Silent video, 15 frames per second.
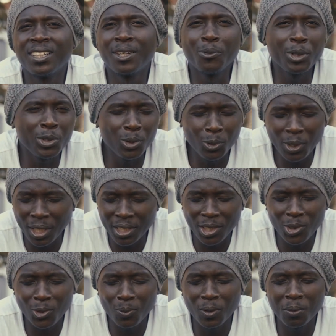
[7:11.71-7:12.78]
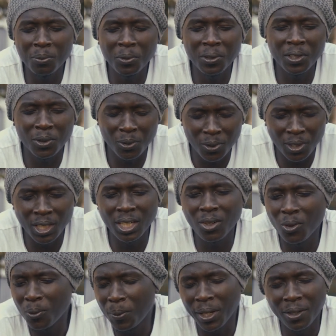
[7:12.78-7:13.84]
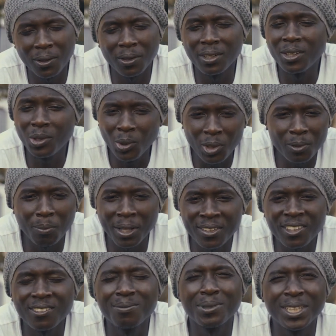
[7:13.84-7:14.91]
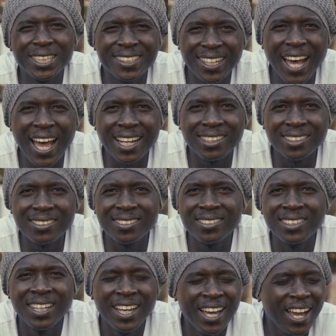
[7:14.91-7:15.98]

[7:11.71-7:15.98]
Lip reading: And when you look at the human body, you think, oh my God, God must have been a scientist.